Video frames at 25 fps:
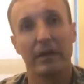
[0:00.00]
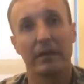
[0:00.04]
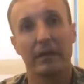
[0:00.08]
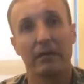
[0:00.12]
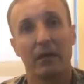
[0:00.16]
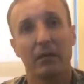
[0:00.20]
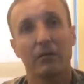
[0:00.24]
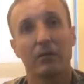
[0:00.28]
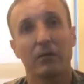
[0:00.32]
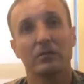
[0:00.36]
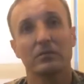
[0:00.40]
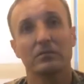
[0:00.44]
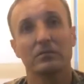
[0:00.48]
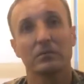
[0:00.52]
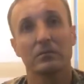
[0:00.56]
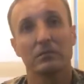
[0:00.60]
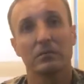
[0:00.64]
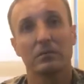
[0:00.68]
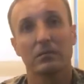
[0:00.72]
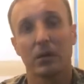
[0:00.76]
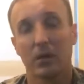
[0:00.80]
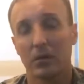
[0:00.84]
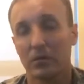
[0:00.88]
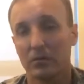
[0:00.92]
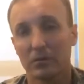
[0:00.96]
all
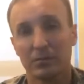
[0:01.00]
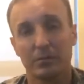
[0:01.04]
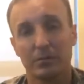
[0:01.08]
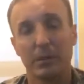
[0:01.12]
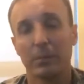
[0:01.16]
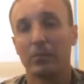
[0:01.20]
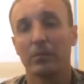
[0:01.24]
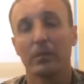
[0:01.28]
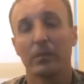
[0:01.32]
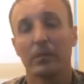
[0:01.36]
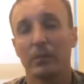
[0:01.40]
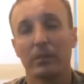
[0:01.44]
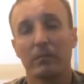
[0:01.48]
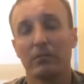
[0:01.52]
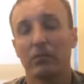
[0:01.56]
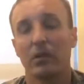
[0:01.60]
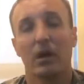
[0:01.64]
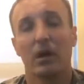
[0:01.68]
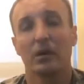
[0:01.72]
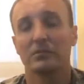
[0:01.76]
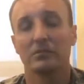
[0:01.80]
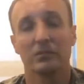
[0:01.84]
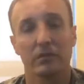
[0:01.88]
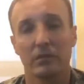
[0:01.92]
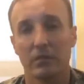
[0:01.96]
those people that we've
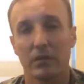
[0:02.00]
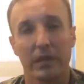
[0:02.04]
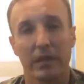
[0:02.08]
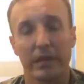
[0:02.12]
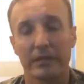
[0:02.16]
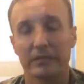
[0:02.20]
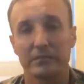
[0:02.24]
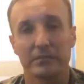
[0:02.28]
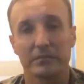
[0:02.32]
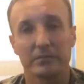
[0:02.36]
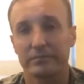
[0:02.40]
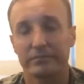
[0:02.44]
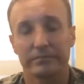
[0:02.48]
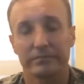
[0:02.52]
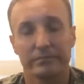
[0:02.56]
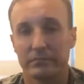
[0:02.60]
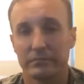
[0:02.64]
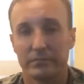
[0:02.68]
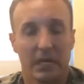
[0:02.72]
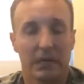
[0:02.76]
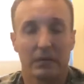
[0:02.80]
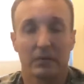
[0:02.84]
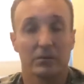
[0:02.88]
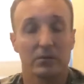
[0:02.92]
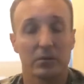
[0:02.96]
lost over the last
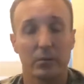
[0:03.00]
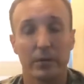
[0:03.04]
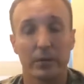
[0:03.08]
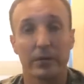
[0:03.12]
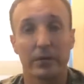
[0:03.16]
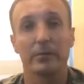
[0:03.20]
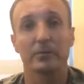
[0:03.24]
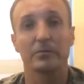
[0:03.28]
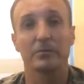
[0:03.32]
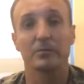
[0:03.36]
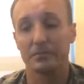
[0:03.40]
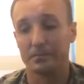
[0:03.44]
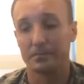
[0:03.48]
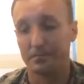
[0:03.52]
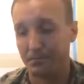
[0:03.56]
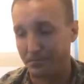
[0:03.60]
20 years.